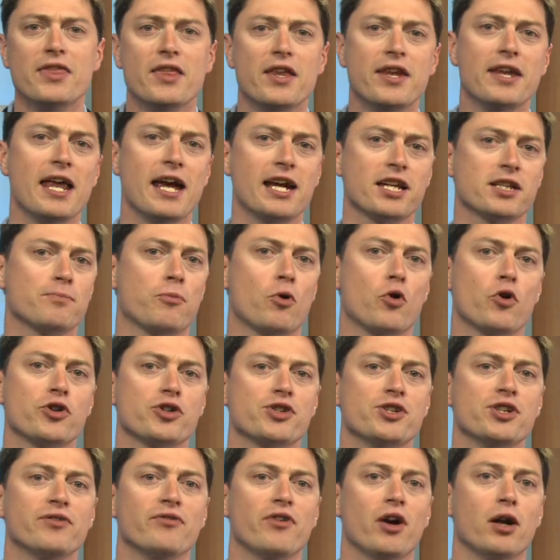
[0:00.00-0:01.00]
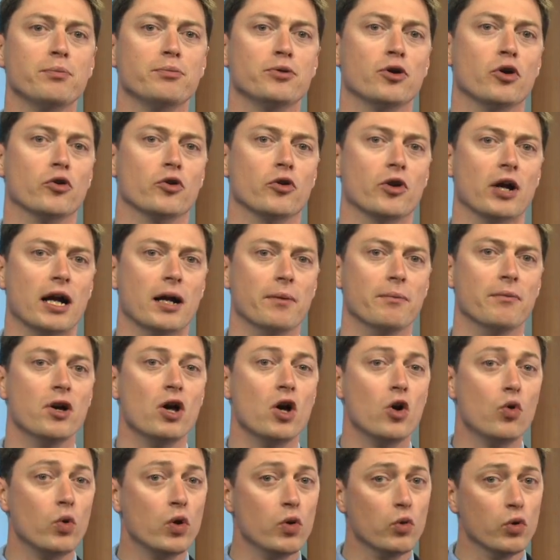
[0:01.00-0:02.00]
the next portion of our program,
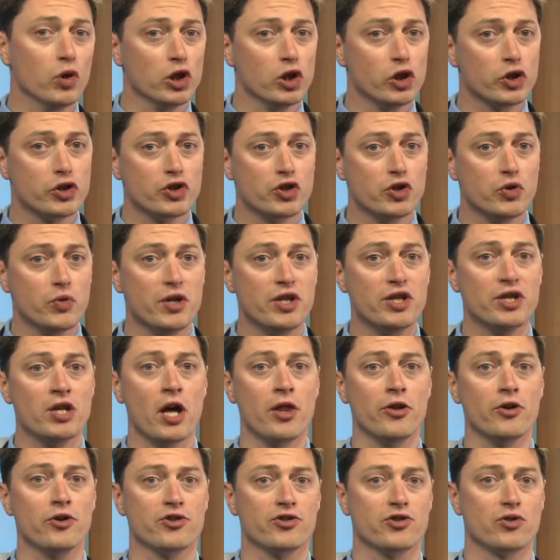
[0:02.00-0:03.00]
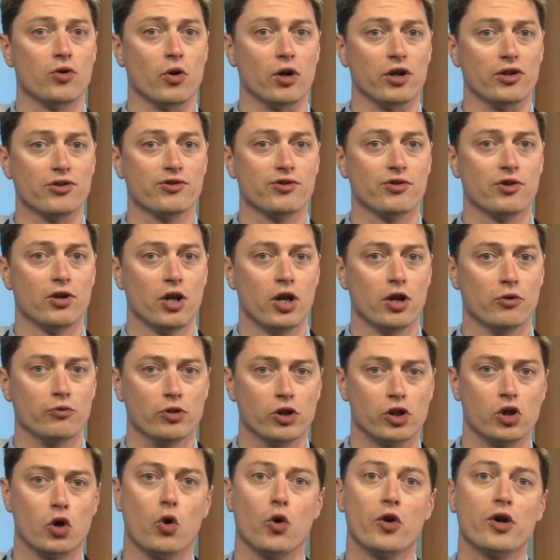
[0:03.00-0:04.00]
we will look to another source,
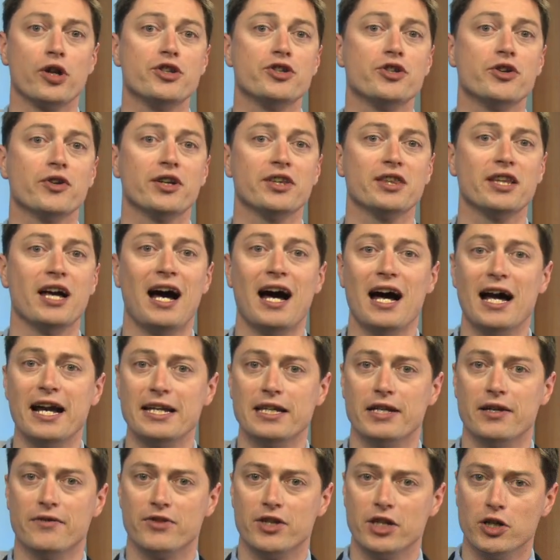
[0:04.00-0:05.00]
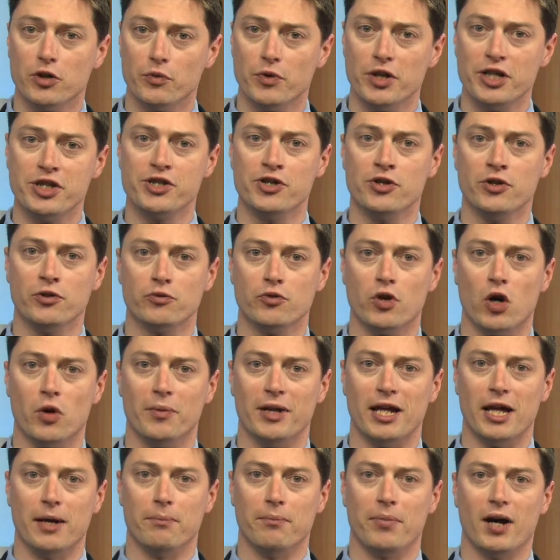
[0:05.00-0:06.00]
recorded during the height of the original Roman
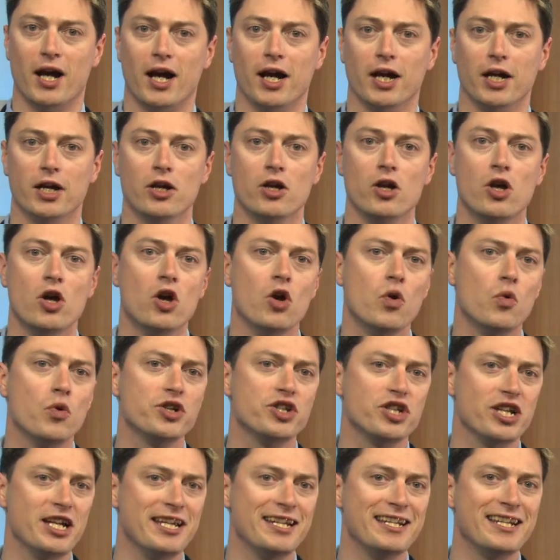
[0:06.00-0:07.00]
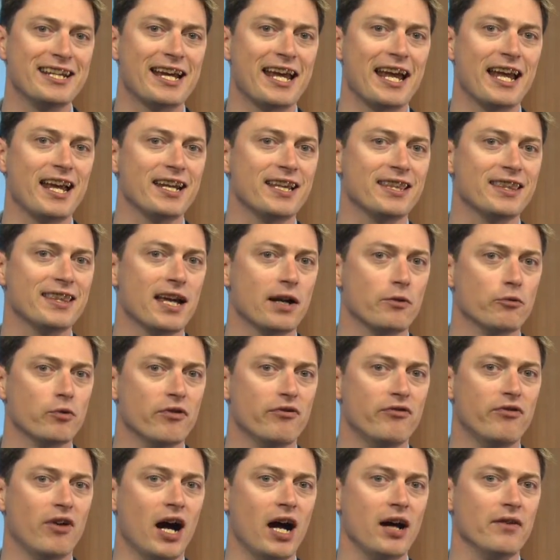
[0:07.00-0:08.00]
Empire, which indicated that
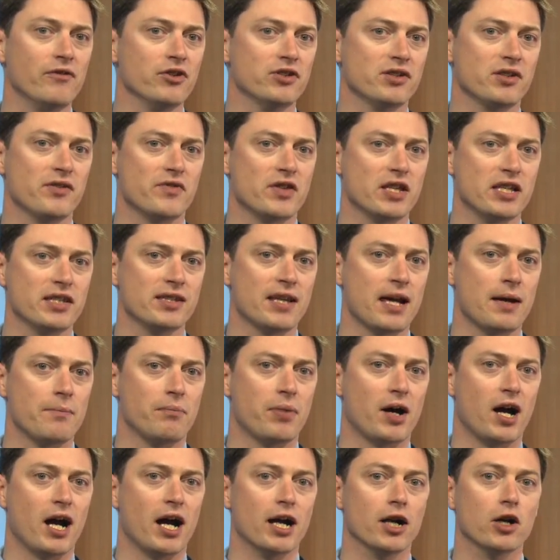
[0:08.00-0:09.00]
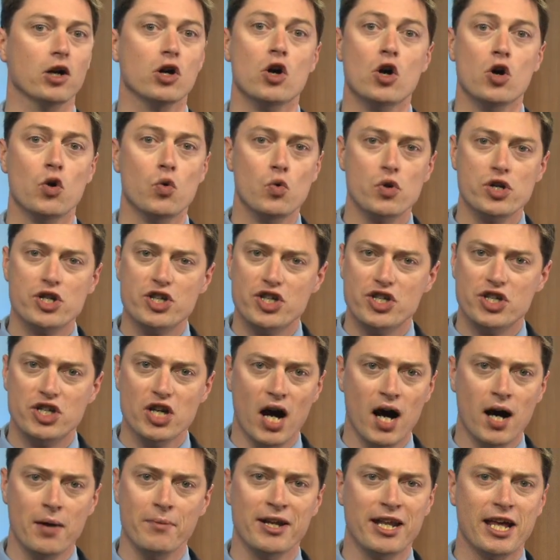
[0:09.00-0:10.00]
revivals of this empire would
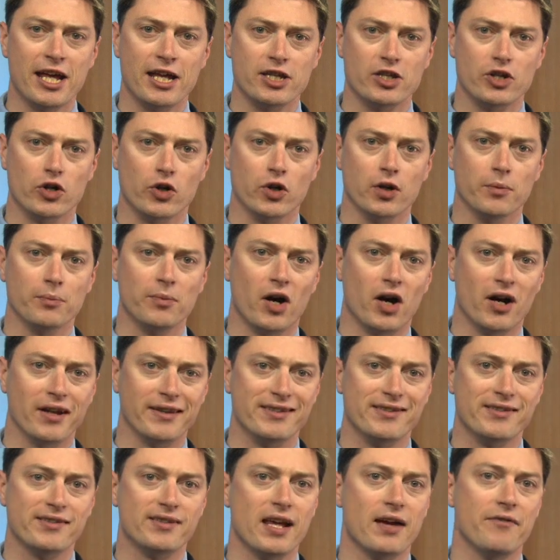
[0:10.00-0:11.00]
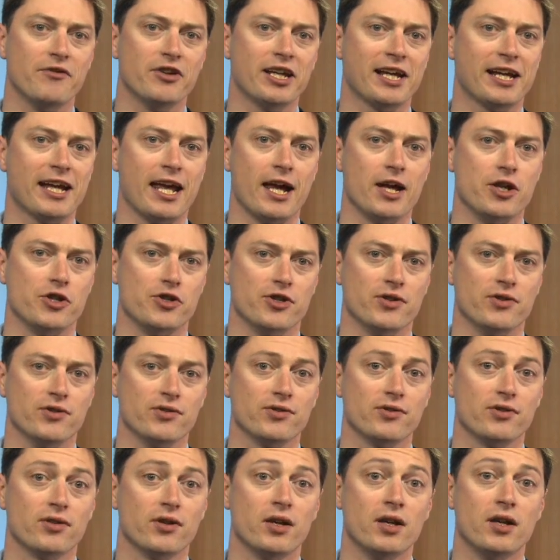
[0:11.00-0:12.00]
dominate Europe on seven
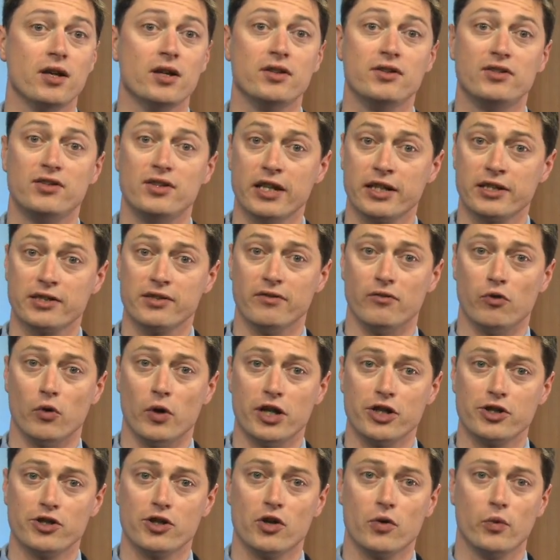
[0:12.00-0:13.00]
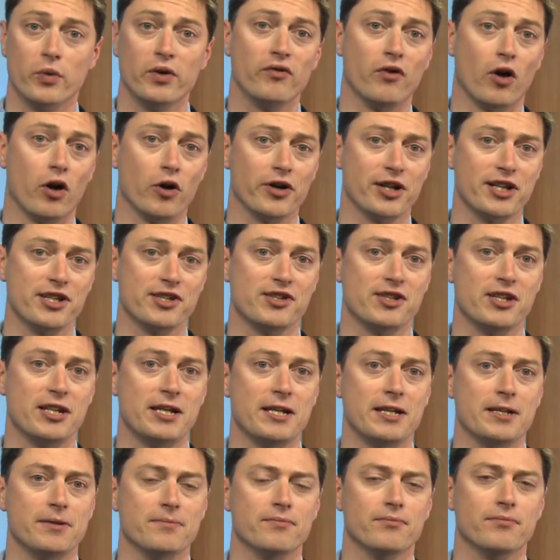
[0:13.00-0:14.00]
occasions, six of which we've already
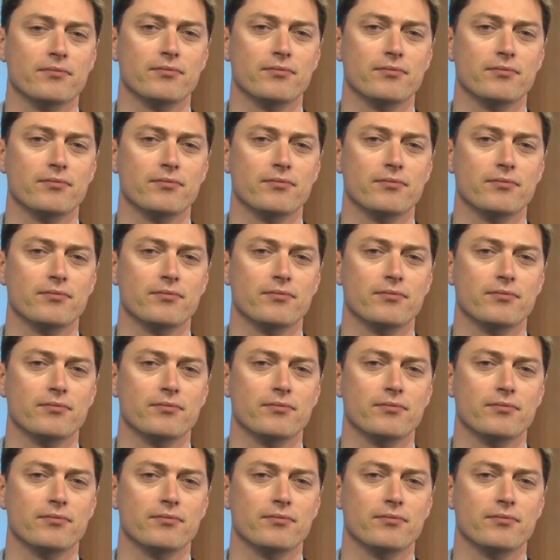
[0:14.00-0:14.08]
seen.